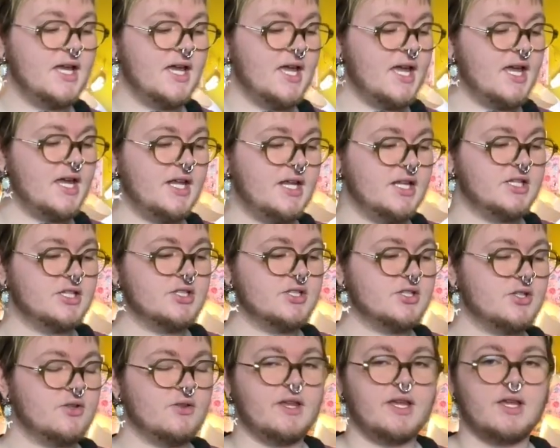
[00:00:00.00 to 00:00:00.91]
And
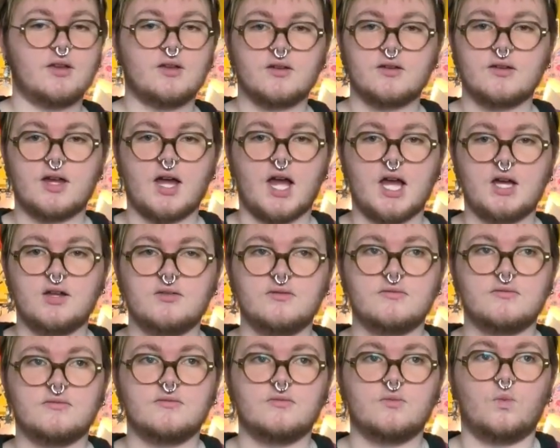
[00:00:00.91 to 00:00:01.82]
so like
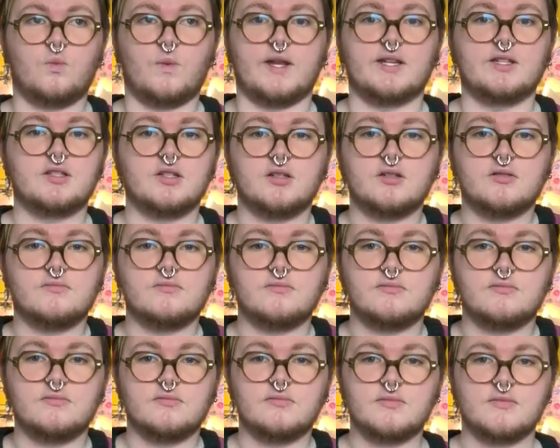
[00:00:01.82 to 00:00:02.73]
winter,
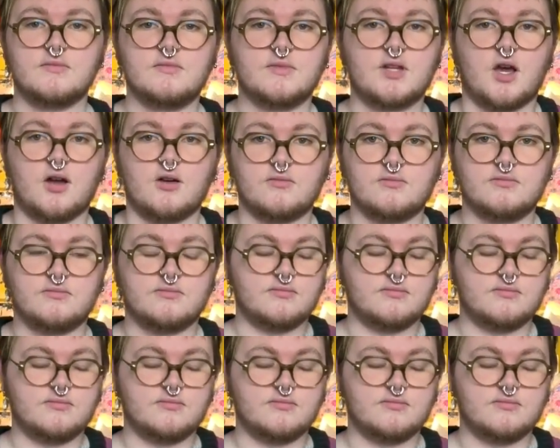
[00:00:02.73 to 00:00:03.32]
no,